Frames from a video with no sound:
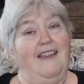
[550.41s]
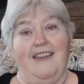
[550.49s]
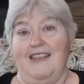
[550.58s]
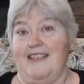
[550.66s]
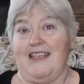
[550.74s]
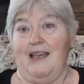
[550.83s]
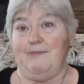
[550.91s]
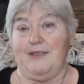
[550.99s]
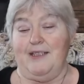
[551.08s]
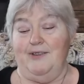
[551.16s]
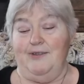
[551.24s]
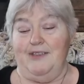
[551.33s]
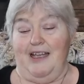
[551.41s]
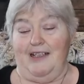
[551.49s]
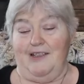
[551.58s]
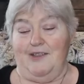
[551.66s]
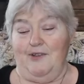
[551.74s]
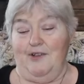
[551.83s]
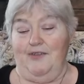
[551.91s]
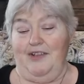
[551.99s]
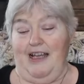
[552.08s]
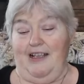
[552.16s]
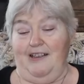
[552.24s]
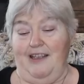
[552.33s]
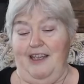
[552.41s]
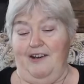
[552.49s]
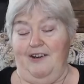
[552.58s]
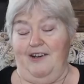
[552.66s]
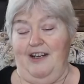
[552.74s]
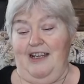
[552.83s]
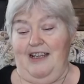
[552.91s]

this absolute dinosaur of an alligator